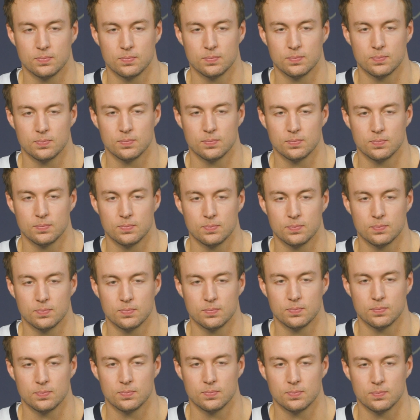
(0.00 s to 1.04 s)

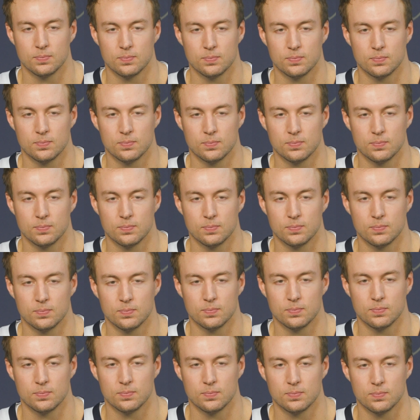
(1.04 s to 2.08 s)

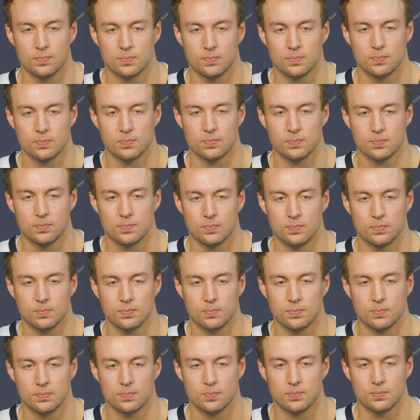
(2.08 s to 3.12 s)

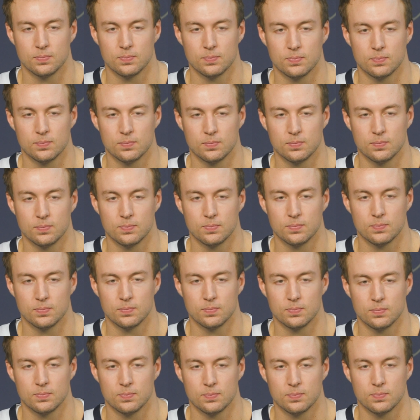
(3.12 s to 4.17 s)

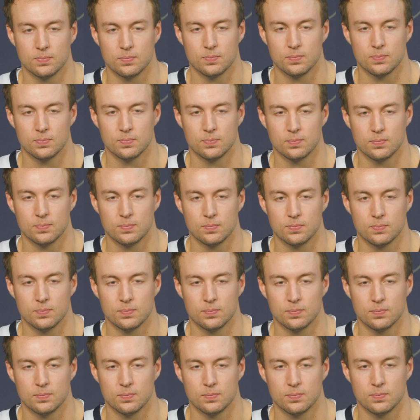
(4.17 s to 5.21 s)

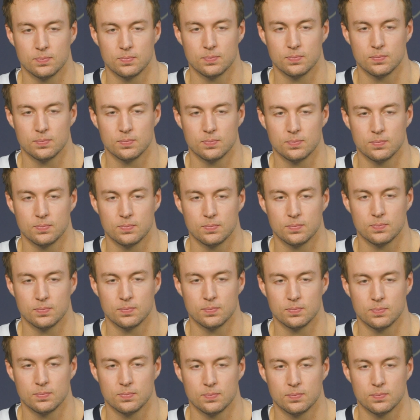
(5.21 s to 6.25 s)

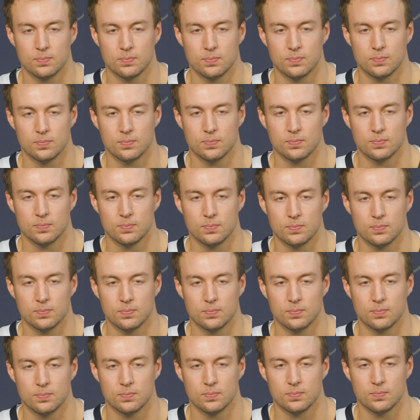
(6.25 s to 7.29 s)

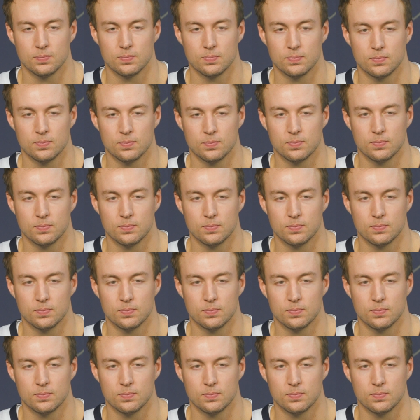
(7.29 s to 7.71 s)
No one is speaking in this clip.